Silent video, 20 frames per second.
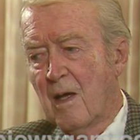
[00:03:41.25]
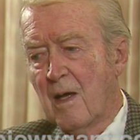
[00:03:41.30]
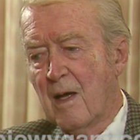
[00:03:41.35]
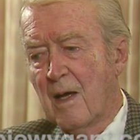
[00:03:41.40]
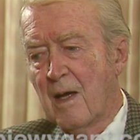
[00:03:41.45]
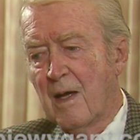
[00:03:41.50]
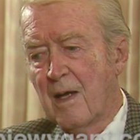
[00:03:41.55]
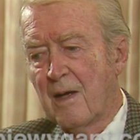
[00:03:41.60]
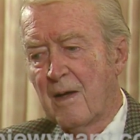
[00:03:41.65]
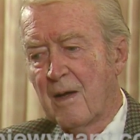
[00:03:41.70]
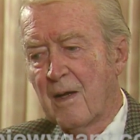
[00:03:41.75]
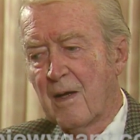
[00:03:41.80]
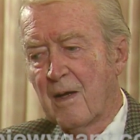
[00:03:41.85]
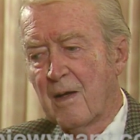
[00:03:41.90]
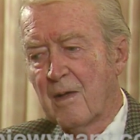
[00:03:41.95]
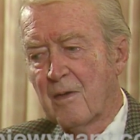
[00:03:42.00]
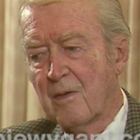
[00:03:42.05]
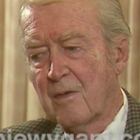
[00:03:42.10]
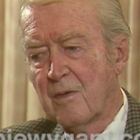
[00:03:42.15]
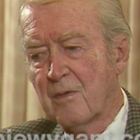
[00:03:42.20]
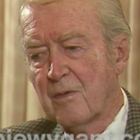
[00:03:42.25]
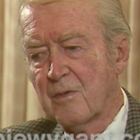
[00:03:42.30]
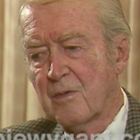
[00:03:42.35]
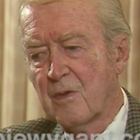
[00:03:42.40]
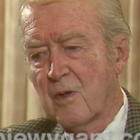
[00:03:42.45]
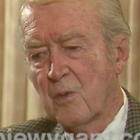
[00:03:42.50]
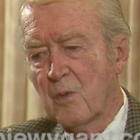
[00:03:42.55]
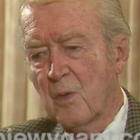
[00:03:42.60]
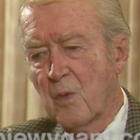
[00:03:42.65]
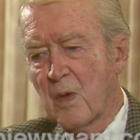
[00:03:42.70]
And uh,
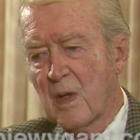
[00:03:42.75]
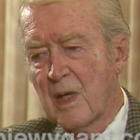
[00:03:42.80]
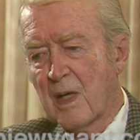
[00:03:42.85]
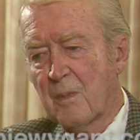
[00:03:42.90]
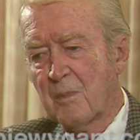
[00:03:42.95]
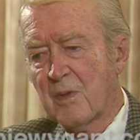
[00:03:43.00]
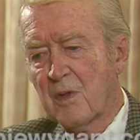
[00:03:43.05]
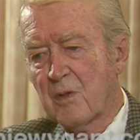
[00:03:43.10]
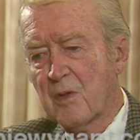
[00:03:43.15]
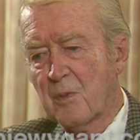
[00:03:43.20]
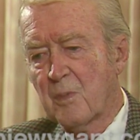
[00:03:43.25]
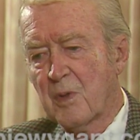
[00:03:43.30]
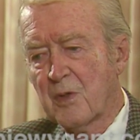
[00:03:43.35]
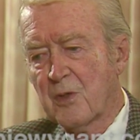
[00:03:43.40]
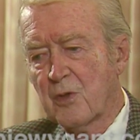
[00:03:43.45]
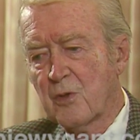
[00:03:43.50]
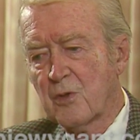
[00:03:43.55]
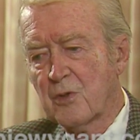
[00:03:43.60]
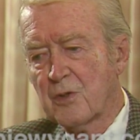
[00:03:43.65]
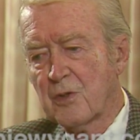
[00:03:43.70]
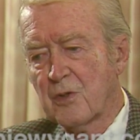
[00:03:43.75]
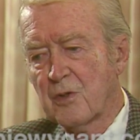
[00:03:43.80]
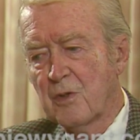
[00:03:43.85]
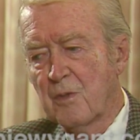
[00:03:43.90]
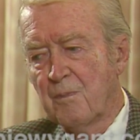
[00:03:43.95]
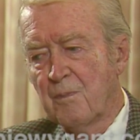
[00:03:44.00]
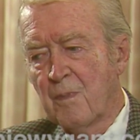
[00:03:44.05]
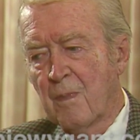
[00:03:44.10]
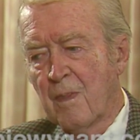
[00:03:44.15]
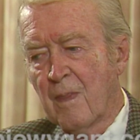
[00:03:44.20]
we went up to the producer,
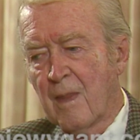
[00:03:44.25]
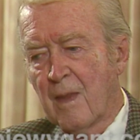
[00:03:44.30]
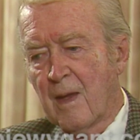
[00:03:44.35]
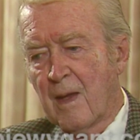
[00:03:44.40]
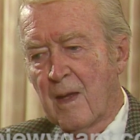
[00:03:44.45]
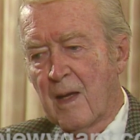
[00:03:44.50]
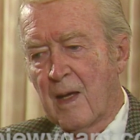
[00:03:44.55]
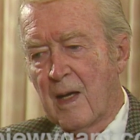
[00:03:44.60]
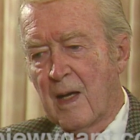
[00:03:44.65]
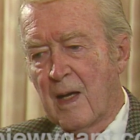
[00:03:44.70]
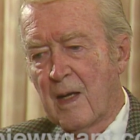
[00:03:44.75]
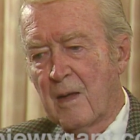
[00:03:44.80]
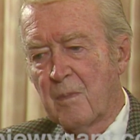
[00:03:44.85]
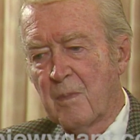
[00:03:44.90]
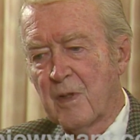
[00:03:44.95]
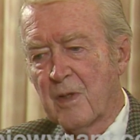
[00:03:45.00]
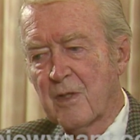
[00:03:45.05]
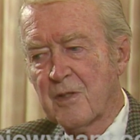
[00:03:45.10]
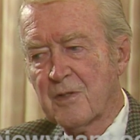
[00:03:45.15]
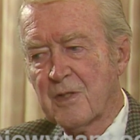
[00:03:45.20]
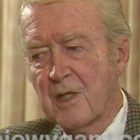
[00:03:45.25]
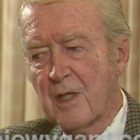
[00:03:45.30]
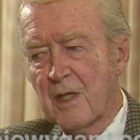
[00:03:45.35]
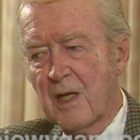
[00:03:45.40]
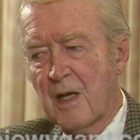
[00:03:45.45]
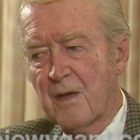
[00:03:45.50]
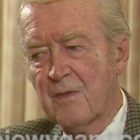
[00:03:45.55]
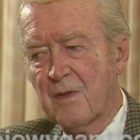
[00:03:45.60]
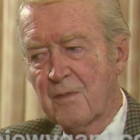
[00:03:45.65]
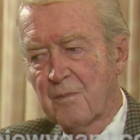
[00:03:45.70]
and Bill said,
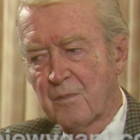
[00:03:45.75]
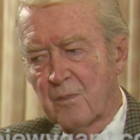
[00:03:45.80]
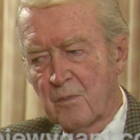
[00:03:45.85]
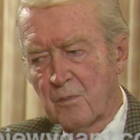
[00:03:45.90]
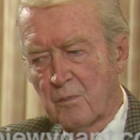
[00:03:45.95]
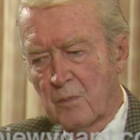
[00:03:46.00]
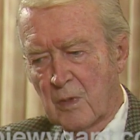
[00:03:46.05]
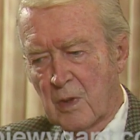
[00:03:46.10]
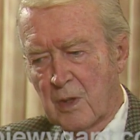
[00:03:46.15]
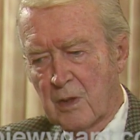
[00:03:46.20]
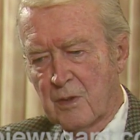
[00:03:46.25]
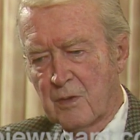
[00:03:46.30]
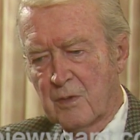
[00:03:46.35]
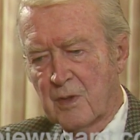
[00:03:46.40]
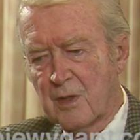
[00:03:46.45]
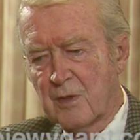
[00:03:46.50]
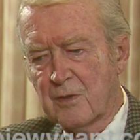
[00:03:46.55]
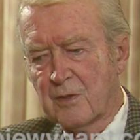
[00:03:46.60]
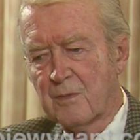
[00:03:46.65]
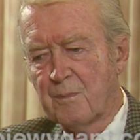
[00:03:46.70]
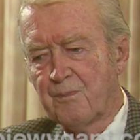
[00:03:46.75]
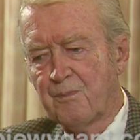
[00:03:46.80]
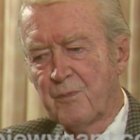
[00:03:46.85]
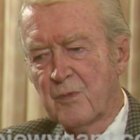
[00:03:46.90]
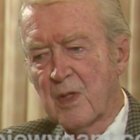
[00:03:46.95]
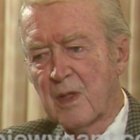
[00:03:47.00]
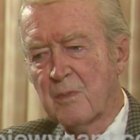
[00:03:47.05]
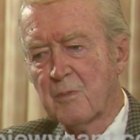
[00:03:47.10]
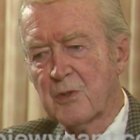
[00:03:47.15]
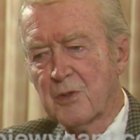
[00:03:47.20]
I th-
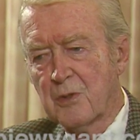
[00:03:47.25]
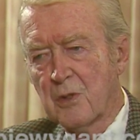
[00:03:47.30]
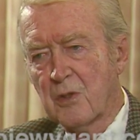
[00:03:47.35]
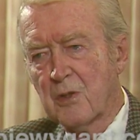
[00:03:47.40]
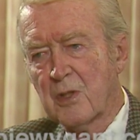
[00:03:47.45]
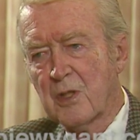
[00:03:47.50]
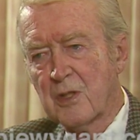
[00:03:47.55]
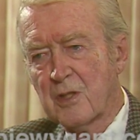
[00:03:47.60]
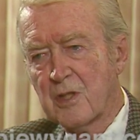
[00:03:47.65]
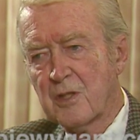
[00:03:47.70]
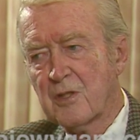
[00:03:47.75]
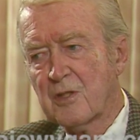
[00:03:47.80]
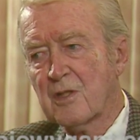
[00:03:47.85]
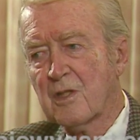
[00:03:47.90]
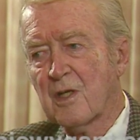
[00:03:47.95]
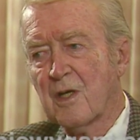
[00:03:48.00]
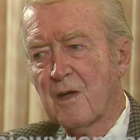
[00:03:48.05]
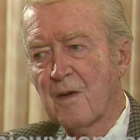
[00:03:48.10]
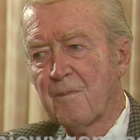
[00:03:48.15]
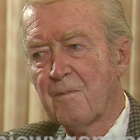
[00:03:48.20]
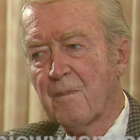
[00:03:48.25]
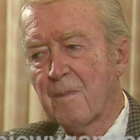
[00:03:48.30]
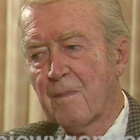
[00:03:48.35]
James Stewart, he just uh,